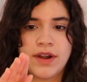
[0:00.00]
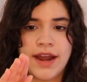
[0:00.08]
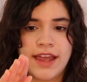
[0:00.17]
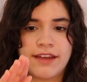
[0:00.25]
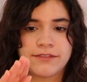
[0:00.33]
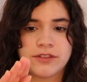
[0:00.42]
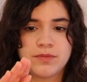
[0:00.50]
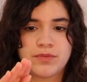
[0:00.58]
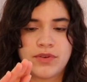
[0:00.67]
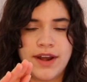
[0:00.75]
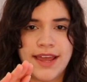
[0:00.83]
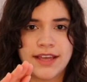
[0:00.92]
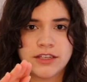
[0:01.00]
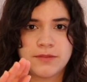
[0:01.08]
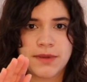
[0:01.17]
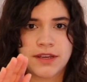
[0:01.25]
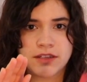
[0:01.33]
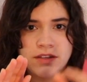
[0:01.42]
I have to press
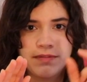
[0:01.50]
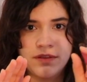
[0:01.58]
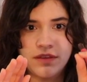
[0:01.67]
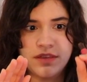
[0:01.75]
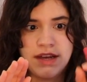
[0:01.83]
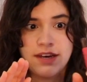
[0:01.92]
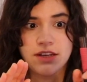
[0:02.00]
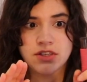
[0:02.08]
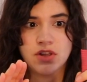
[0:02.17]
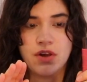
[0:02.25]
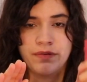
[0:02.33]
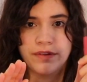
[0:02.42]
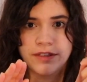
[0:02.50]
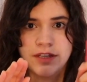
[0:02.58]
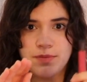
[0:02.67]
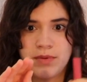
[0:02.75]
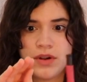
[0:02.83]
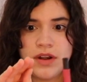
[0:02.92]
because of the thinness of the
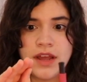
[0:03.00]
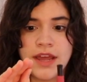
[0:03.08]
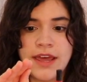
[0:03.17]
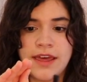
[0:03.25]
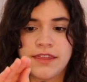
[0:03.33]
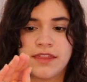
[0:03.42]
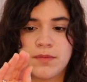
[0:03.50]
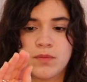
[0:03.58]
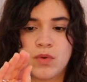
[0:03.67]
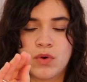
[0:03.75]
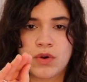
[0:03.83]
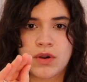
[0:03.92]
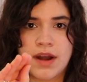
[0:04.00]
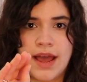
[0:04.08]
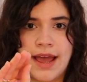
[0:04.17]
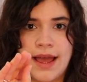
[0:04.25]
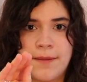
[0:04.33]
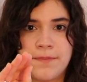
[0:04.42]
tipper, the more
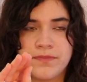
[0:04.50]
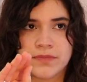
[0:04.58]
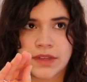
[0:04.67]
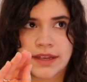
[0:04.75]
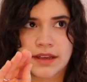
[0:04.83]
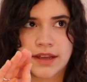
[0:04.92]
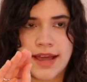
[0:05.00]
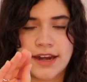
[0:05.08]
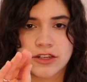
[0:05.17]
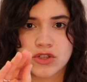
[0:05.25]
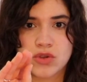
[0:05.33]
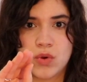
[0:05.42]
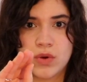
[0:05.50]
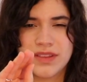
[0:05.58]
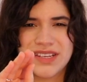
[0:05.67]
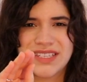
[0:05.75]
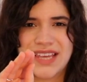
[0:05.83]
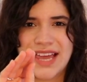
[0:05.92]
kind of sore
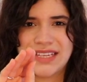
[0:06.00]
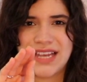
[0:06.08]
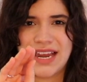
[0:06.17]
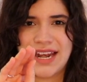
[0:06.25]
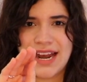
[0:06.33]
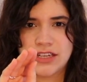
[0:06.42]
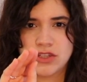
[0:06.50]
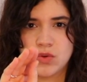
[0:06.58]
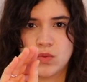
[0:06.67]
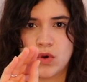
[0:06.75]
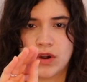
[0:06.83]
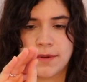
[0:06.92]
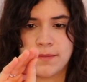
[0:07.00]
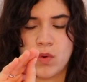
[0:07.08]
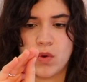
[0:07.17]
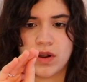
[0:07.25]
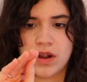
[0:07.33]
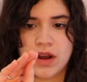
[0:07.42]
this gets, and it has to work
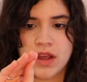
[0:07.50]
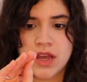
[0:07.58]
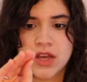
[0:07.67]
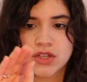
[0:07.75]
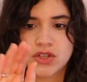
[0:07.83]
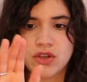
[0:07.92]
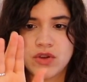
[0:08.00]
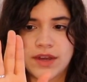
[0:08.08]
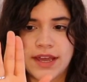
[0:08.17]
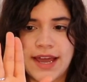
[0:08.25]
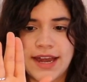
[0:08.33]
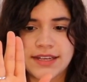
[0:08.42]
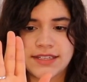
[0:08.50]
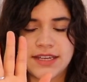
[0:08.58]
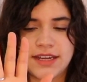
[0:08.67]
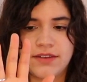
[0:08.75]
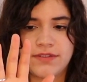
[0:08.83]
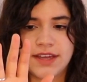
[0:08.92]
more. So you can kind of
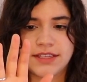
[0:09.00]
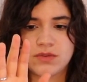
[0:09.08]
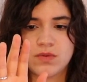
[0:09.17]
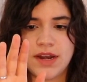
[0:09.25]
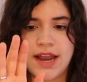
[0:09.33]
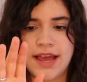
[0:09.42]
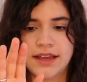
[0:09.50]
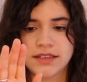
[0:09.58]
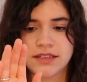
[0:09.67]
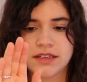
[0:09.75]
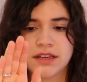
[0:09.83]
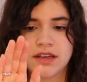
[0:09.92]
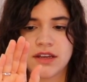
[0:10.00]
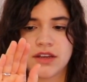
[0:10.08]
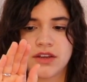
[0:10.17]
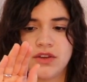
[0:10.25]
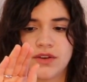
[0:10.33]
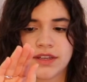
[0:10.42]
see, if that's relaxed,
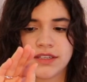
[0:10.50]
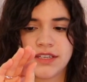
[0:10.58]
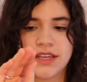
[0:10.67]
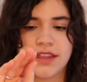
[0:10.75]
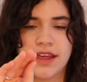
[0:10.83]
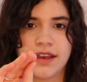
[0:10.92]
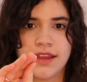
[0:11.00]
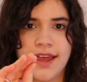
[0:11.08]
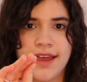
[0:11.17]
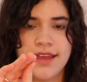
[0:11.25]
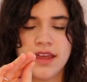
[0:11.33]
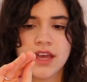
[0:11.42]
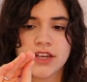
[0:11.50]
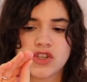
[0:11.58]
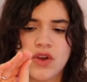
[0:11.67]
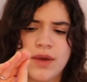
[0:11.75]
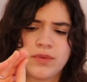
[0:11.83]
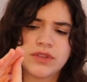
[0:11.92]
you can see that, yeah?
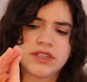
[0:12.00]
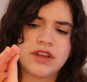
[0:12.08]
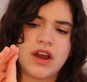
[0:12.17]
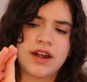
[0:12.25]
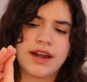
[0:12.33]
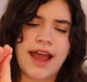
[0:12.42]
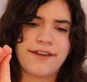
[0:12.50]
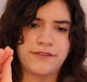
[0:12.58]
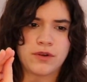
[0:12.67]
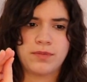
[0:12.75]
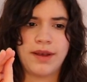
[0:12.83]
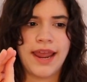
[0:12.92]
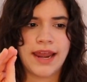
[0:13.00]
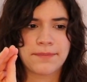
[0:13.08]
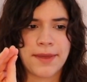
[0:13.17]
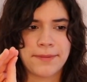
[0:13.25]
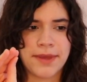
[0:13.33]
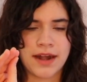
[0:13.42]
So I would start, after playing
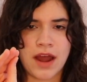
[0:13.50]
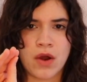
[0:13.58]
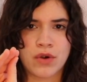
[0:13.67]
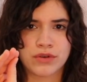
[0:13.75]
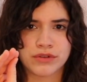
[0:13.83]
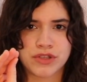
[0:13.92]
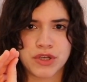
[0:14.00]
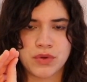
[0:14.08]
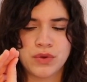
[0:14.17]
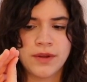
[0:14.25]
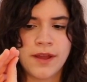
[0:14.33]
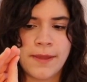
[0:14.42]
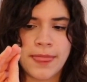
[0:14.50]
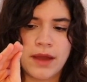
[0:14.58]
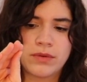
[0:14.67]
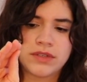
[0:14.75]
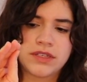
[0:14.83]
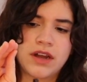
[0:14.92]
maybe an hour or two, I
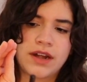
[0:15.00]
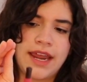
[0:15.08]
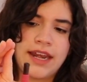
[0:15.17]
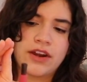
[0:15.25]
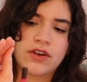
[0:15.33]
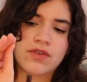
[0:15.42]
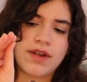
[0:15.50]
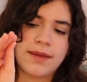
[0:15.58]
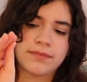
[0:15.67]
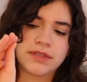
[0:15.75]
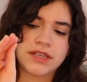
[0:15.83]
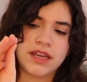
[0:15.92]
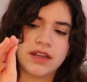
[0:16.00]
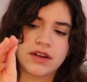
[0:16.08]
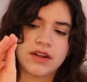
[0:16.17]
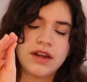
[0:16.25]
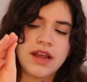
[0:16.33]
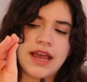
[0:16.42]
would start getting cramps
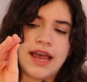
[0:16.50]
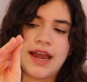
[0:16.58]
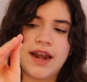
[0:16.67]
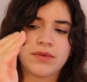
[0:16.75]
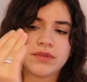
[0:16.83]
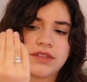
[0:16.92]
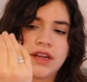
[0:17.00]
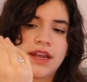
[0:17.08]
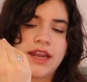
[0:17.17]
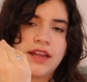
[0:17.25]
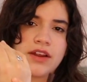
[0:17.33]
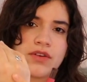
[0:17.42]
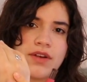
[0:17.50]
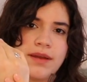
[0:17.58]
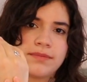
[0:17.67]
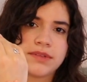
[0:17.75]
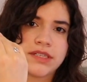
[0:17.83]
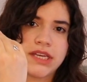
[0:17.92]
here, and I would start getting
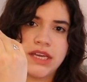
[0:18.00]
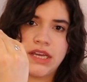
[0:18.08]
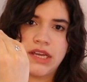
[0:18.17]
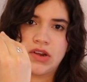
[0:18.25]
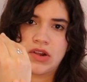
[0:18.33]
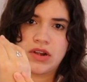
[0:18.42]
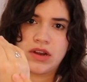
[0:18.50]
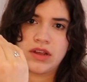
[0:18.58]
cramps here.